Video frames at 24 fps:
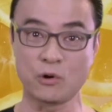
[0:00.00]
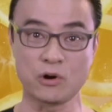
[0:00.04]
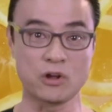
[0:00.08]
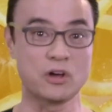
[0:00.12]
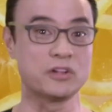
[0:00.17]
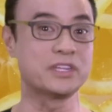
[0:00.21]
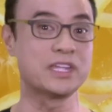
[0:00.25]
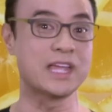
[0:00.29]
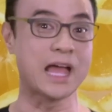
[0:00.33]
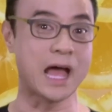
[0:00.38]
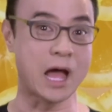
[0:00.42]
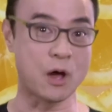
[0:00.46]
on
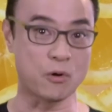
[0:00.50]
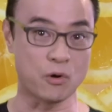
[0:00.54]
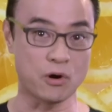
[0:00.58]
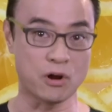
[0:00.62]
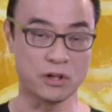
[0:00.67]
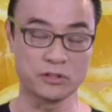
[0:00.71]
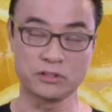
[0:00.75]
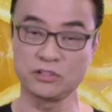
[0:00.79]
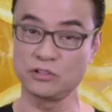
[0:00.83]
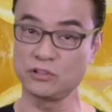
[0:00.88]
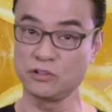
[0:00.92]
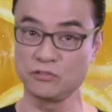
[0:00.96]
the hour
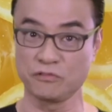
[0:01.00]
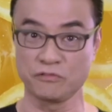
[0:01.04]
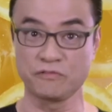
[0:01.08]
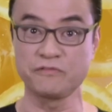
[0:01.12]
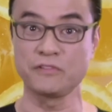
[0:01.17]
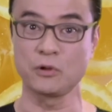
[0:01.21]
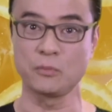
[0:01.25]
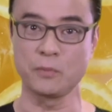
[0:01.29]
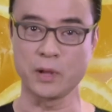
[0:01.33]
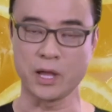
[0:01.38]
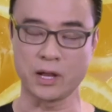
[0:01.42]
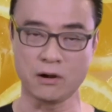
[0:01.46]
until you
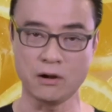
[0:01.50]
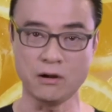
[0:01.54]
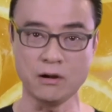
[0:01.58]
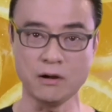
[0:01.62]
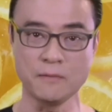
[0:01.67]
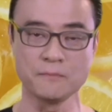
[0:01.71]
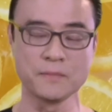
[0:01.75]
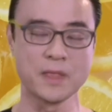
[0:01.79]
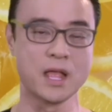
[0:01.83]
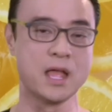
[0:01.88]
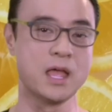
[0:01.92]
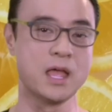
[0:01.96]
feel better.